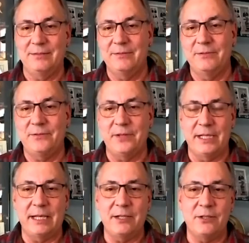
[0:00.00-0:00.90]

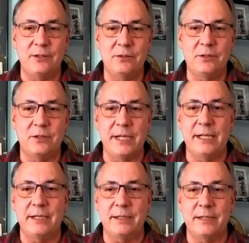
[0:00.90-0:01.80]
funding to create
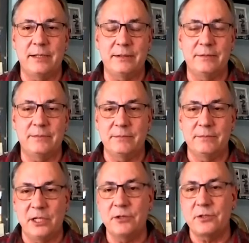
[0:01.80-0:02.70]
a
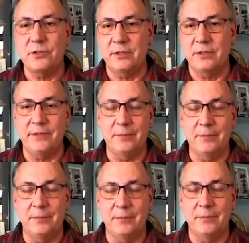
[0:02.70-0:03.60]
Hero Street film.
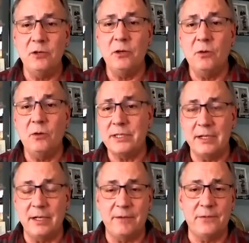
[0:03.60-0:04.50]
They knew it wasn't
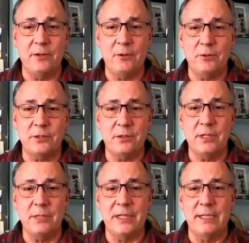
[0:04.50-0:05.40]
enough for the whole story,
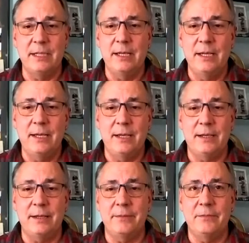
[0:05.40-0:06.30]
but
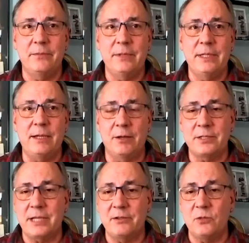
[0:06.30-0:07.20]
the
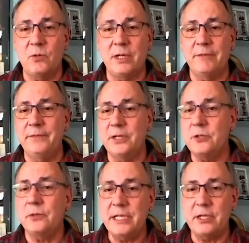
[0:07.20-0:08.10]
Arts Council wanted a
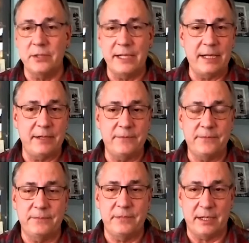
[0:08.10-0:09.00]
visually creative
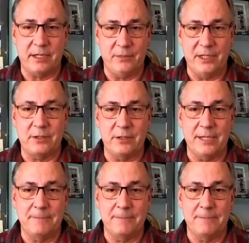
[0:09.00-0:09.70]
documentary.